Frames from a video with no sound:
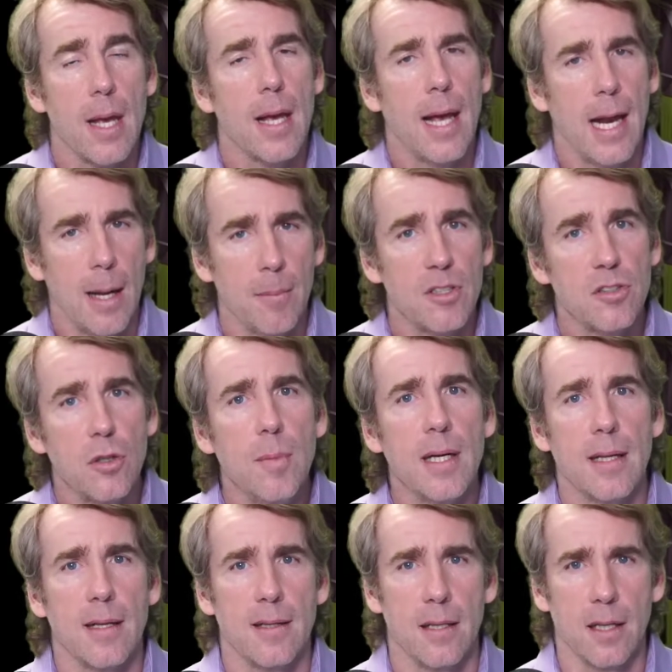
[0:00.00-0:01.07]
And I'm assuming
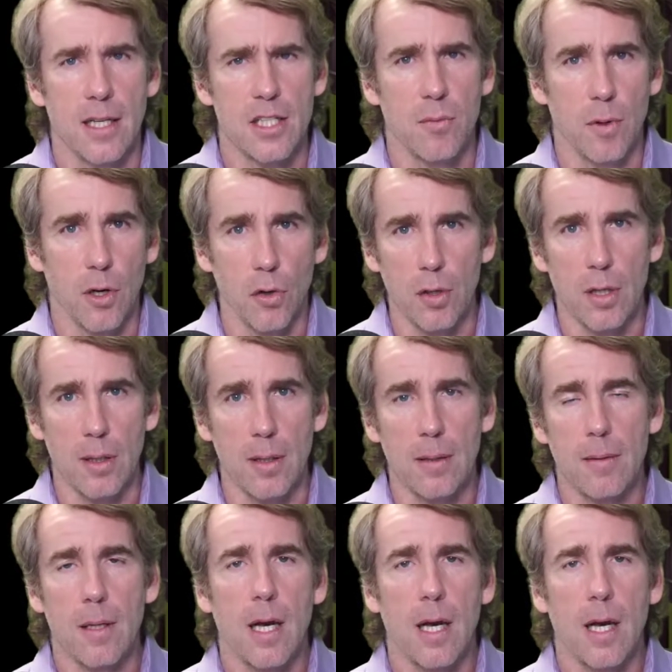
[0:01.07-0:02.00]
that the election would only